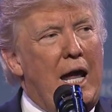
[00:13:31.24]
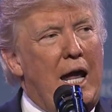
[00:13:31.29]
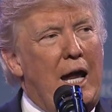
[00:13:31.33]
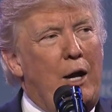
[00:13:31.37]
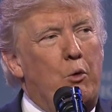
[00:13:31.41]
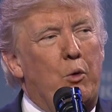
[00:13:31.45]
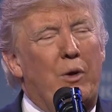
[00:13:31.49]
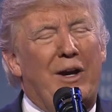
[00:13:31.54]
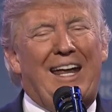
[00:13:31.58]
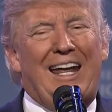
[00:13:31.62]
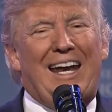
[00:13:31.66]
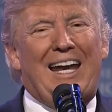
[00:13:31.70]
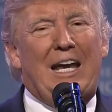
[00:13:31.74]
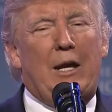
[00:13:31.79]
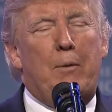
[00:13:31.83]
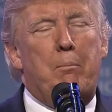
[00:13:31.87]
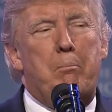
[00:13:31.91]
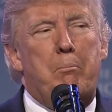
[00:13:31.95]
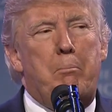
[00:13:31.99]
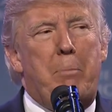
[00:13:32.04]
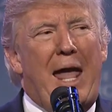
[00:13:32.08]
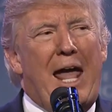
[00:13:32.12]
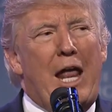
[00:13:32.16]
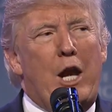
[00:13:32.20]
And we're getting
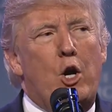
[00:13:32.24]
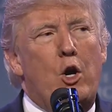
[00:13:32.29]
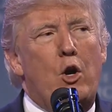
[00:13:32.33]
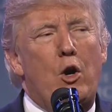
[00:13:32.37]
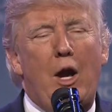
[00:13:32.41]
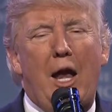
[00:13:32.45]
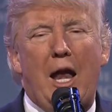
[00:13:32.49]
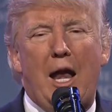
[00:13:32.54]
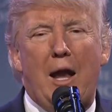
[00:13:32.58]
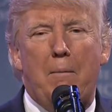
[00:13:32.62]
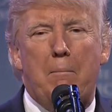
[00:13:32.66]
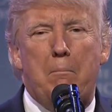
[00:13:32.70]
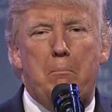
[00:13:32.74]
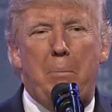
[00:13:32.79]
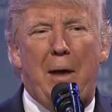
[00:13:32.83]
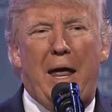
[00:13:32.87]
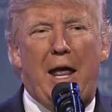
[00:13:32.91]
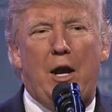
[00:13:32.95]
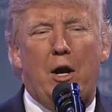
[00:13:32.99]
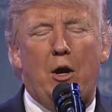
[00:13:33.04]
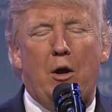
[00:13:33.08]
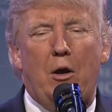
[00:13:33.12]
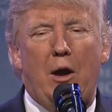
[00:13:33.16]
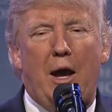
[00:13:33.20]
better and
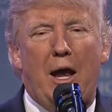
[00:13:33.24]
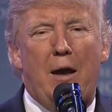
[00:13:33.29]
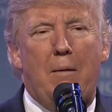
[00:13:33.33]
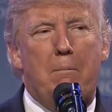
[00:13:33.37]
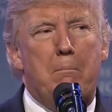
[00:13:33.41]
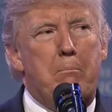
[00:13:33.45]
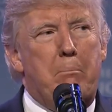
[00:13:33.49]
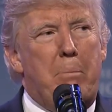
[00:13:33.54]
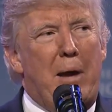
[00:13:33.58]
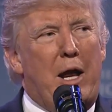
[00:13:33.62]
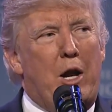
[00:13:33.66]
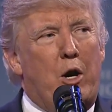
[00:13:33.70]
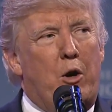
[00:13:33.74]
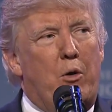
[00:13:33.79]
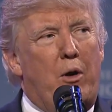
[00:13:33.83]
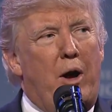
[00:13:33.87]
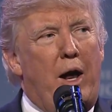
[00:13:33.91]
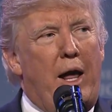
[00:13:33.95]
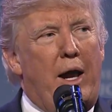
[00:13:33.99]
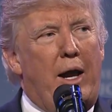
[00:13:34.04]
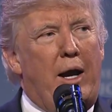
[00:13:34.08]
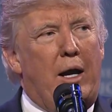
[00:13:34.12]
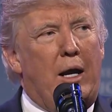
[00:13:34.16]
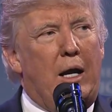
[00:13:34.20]
better and better
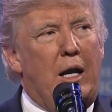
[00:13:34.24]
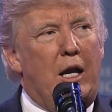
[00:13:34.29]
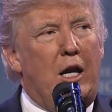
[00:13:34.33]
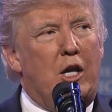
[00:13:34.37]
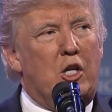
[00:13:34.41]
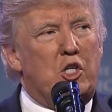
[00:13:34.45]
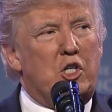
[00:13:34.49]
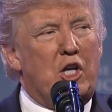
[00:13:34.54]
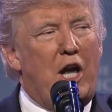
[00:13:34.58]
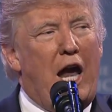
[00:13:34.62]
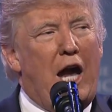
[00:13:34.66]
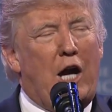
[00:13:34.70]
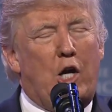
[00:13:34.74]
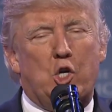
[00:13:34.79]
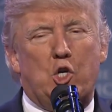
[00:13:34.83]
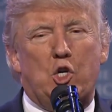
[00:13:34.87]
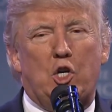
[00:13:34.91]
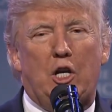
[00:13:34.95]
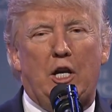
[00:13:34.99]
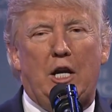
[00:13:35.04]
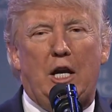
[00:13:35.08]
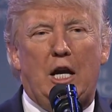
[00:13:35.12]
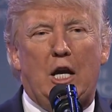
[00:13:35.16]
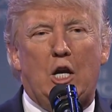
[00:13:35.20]
at it. It's
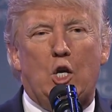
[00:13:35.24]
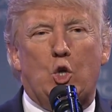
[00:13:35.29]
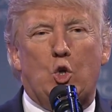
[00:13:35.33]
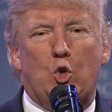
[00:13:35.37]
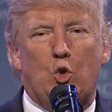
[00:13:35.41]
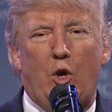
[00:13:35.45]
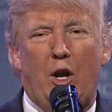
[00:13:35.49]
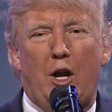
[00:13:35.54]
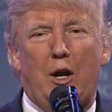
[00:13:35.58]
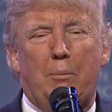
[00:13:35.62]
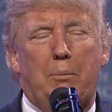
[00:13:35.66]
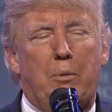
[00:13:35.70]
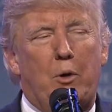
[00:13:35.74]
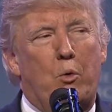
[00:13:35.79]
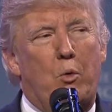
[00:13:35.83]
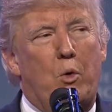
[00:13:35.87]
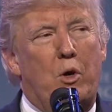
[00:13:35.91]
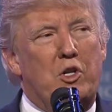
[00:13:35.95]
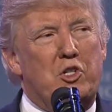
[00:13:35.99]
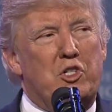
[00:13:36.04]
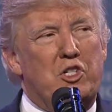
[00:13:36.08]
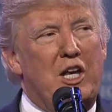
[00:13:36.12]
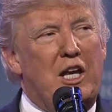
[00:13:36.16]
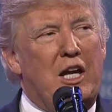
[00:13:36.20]
actually incredible
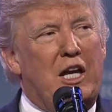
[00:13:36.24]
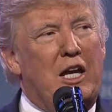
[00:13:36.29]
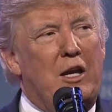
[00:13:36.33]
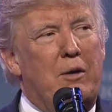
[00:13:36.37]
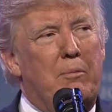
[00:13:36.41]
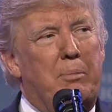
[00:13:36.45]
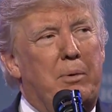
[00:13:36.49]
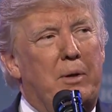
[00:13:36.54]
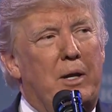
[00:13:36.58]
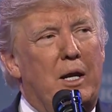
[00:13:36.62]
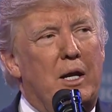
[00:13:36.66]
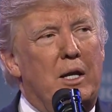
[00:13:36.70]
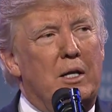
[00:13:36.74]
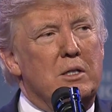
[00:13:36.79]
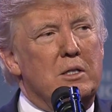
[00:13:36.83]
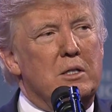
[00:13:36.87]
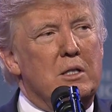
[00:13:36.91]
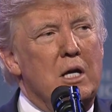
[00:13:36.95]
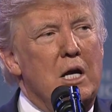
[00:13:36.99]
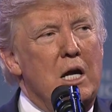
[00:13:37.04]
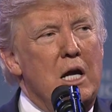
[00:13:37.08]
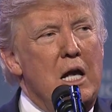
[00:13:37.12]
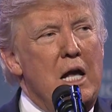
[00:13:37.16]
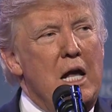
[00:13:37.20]
what's taking place.
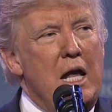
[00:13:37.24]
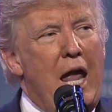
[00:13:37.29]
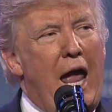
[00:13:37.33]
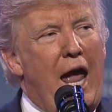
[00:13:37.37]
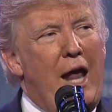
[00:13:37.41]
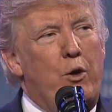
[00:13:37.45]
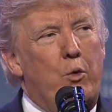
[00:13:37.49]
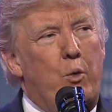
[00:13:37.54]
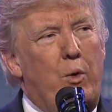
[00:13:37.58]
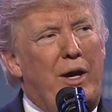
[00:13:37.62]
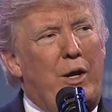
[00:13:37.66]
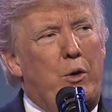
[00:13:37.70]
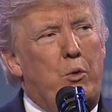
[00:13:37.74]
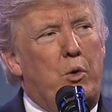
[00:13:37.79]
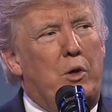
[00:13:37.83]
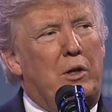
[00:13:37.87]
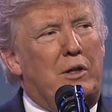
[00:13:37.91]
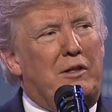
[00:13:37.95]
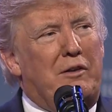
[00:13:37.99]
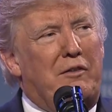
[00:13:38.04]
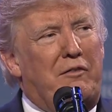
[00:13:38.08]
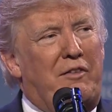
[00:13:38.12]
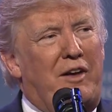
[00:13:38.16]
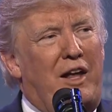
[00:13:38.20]
And we
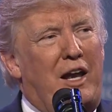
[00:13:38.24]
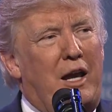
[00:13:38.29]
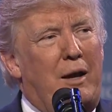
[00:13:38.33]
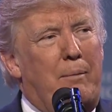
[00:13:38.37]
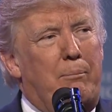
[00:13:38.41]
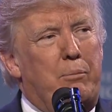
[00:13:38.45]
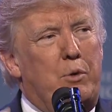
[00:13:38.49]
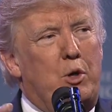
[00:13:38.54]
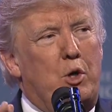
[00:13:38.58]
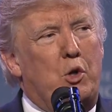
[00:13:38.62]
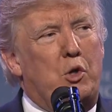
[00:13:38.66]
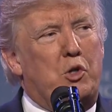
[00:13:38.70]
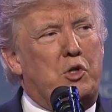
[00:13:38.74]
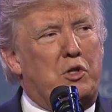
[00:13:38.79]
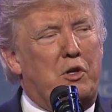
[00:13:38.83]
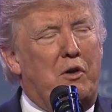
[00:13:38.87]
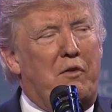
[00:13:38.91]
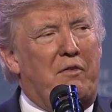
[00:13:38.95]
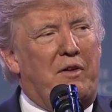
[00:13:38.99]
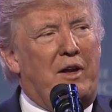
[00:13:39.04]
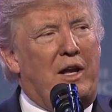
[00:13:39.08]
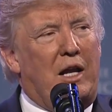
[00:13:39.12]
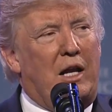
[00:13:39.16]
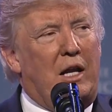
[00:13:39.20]
will develop new
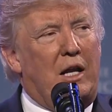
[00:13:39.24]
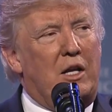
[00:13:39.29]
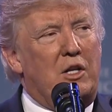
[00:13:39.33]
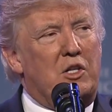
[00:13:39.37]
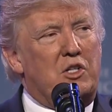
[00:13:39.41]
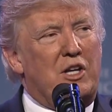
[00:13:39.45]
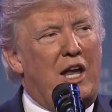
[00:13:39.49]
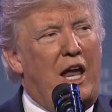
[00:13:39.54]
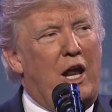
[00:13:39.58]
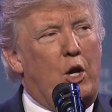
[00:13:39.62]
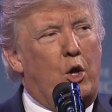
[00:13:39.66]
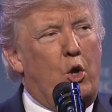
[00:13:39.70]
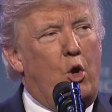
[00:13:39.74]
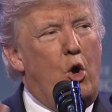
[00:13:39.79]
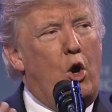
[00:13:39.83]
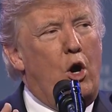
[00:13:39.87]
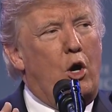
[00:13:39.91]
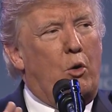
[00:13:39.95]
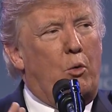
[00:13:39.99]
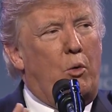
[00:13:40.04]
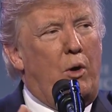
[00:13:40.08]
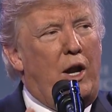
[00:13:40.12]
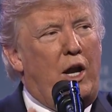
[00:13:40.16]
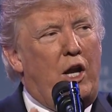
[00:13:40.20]
surveillance and
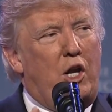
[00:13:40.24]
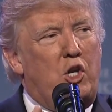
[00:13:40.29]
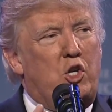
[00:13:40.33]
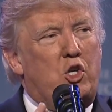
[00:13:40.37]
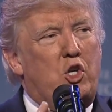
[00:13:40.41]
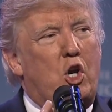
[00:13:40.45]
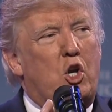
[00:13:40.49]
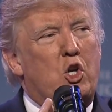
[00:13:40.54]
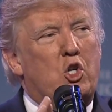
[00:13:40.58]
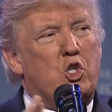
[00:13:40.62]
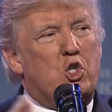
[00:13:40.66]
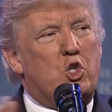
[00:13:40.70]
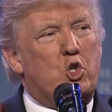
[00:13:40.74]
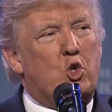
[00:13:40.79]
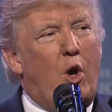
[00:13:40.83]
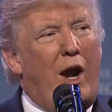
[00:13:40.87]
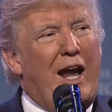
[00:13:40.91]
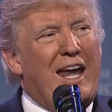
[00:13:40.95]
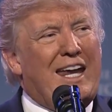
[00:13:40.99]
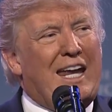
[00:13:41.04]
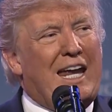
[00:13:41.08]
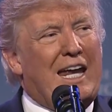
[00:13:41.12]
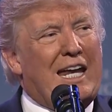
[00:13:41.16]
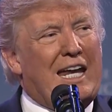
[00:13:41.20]
long-range
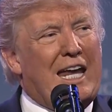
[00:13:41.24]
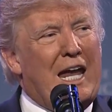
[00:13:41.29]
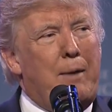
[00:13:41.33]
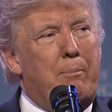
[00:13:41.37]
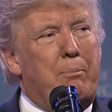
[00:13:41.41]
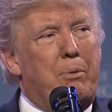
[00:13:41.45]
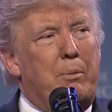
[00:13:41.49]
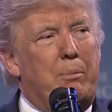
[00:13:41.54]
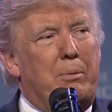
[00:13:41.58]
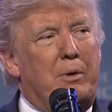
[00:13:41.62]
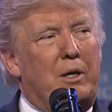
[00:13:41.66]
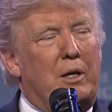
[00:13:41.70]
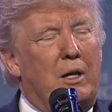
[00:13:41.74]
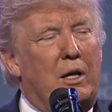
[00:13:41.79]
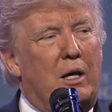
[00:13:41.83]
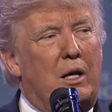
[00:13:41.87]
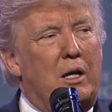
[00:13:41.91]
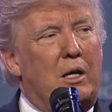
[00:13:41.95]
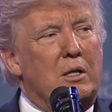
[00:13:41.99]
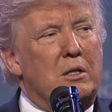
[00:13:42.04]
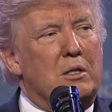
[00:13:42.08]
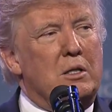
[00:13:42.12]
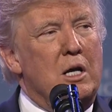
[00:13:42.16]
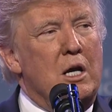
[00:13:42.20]
strike
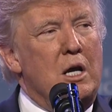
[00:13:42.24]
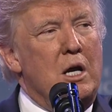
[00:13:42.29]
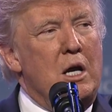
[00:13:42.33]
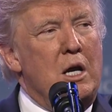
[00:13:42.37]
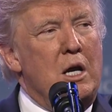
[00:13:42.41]
capabilities